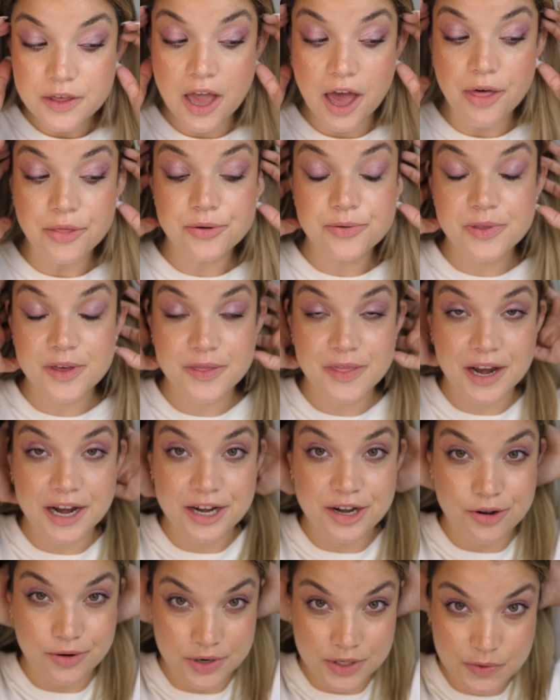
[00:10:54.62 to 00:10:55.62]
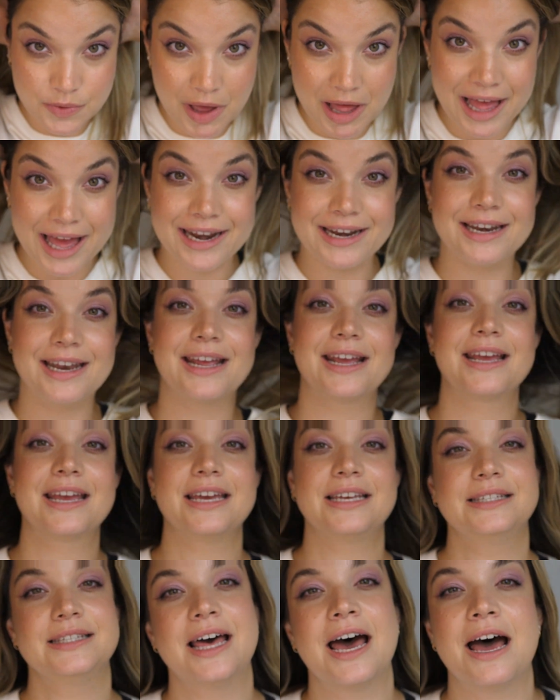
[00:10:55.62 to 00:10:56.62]
The other thing that I noticed while editing
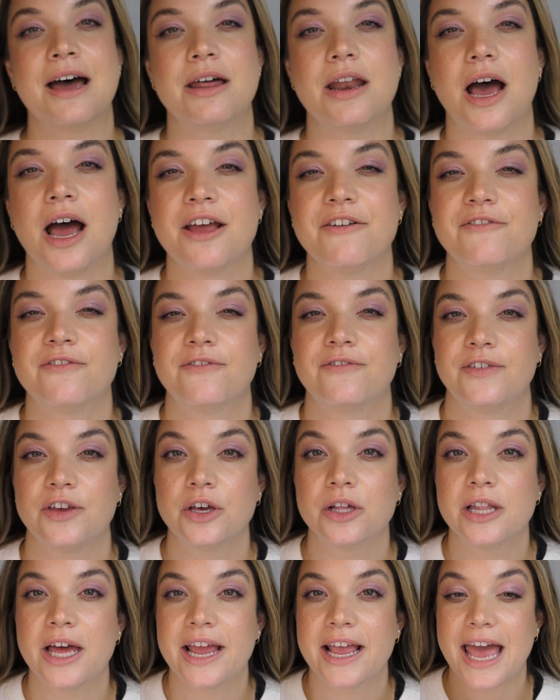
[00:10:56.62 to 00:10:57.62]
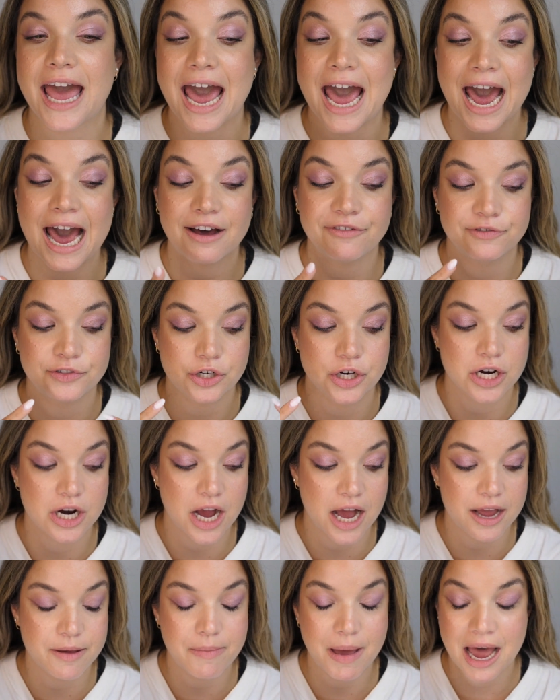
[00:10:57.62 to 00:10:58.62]
is that I feel like after
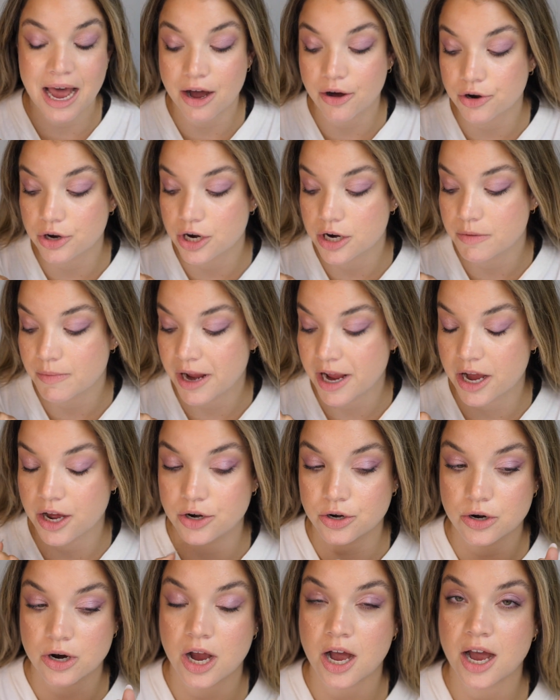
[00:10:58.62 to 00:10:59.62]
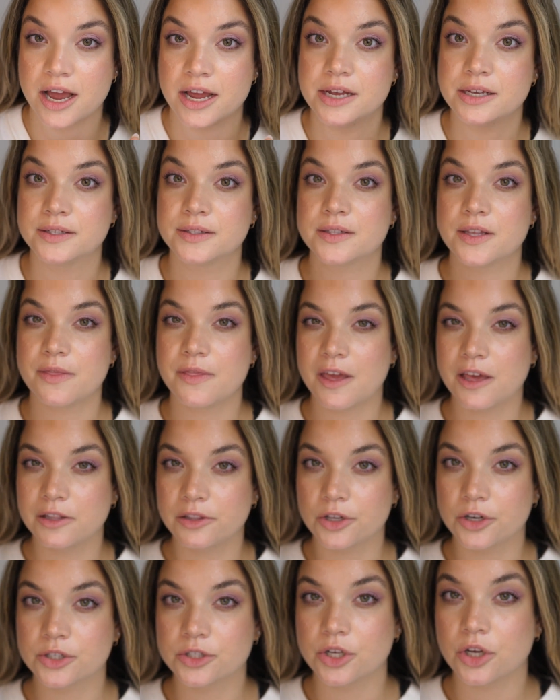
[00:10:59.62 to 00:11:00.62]
I powdered my under eyes, they
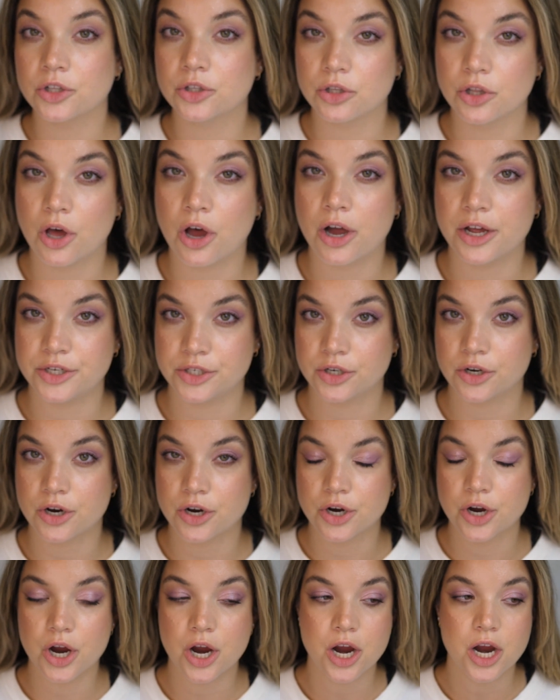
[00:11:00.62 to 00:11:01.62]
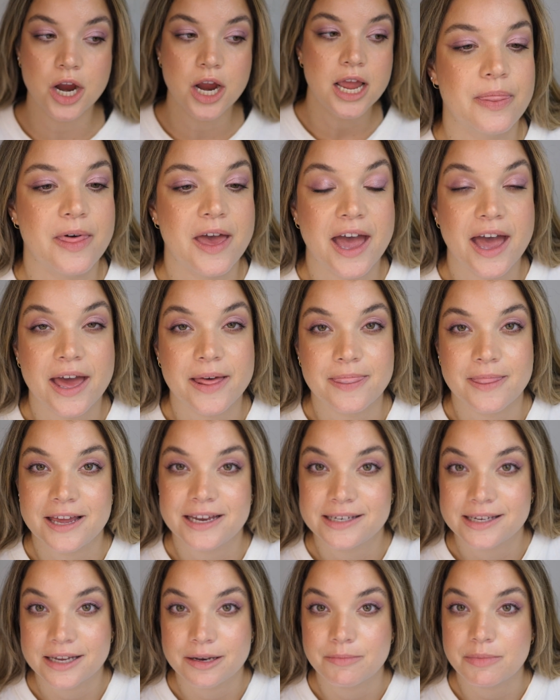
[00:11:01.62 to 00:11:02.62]
looked a lot darker than
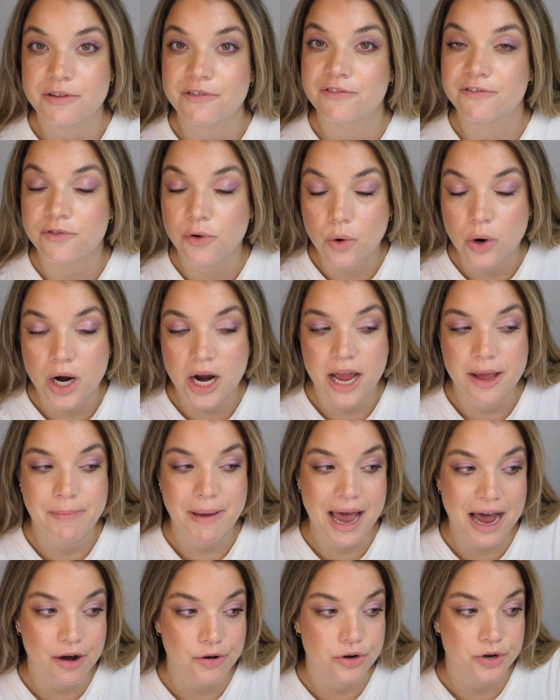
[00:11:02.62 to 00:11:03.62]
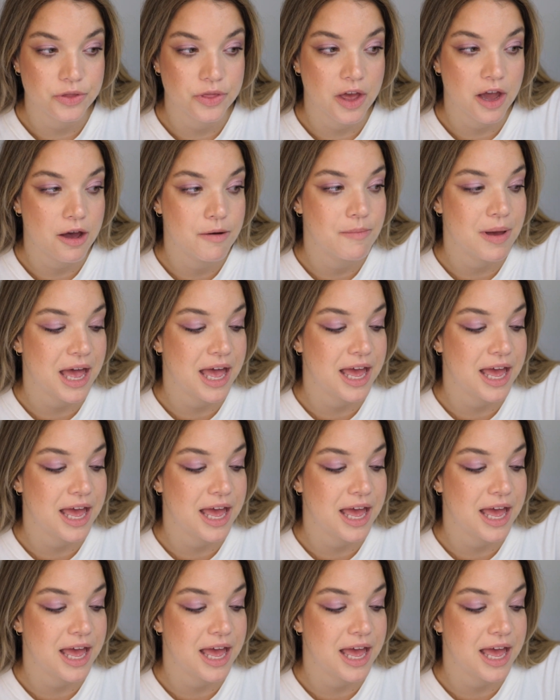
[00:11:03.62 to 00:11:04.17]
they did before I powdered them.